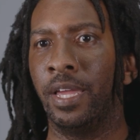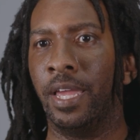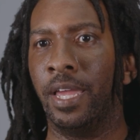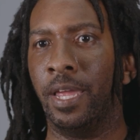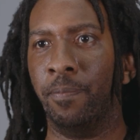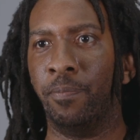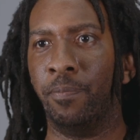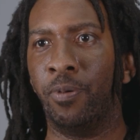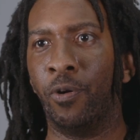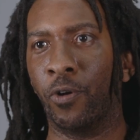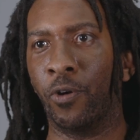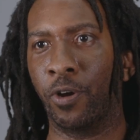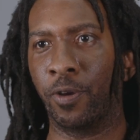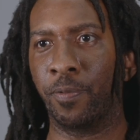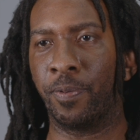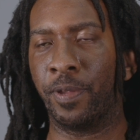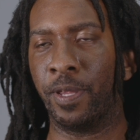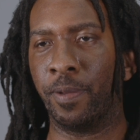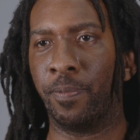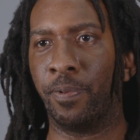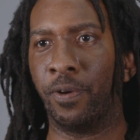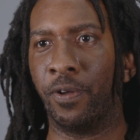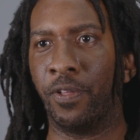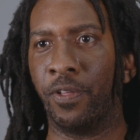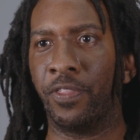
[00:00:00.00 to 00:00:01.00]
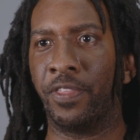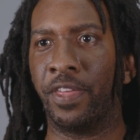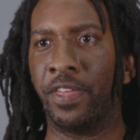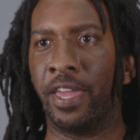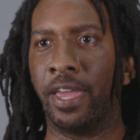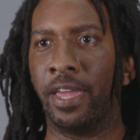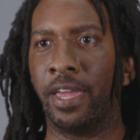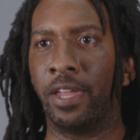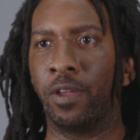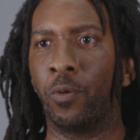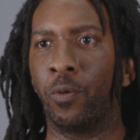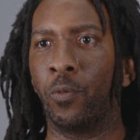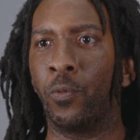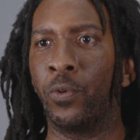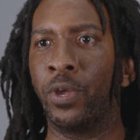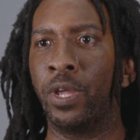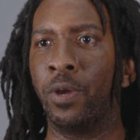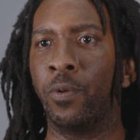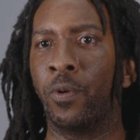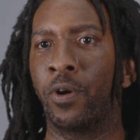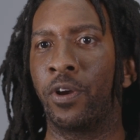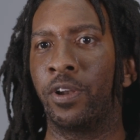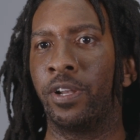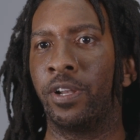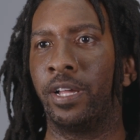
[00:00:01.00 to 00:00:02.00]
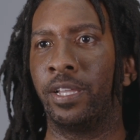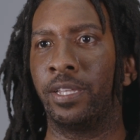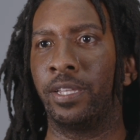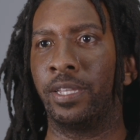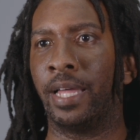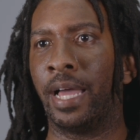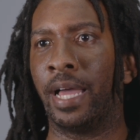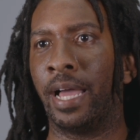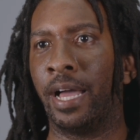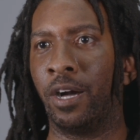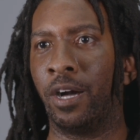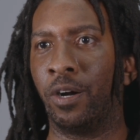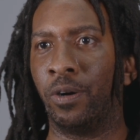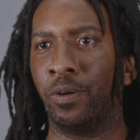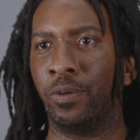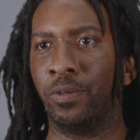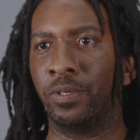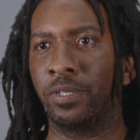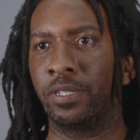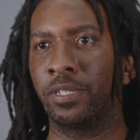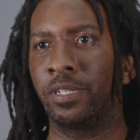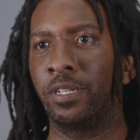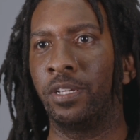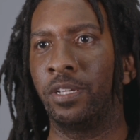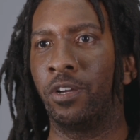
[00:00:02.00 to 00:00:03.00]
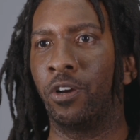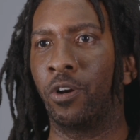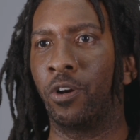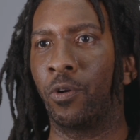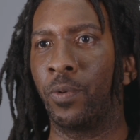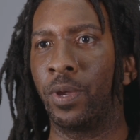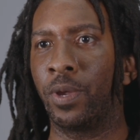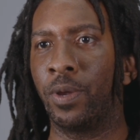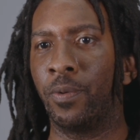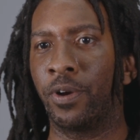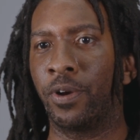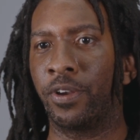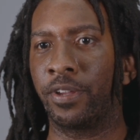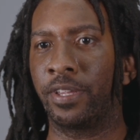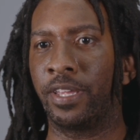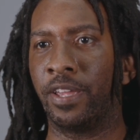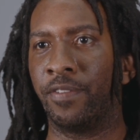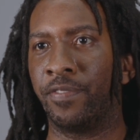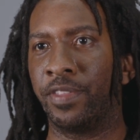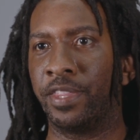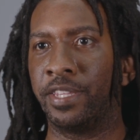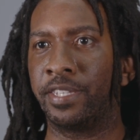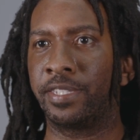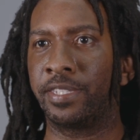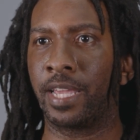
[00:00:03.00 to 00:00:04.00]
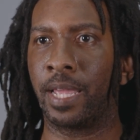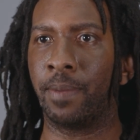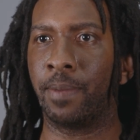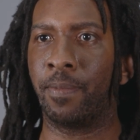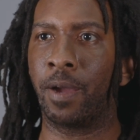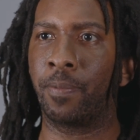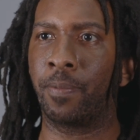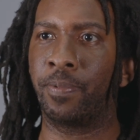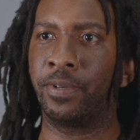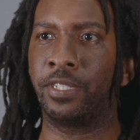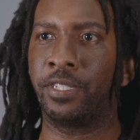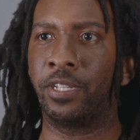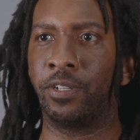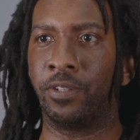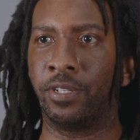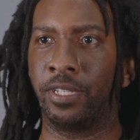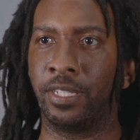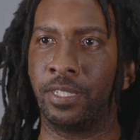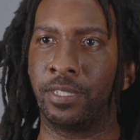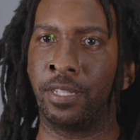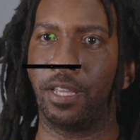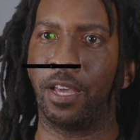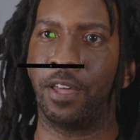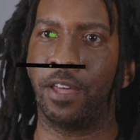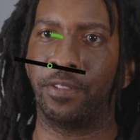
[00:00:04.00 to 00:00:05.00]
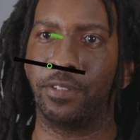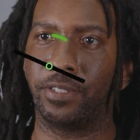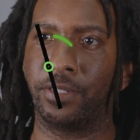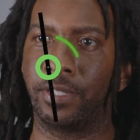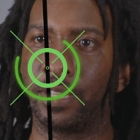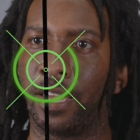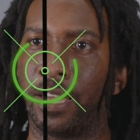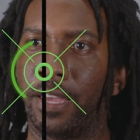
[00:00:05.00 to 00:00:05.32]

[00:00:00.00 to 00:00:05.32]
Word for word: and poor people that we weren't allowed or we weren't given the same opportunities that others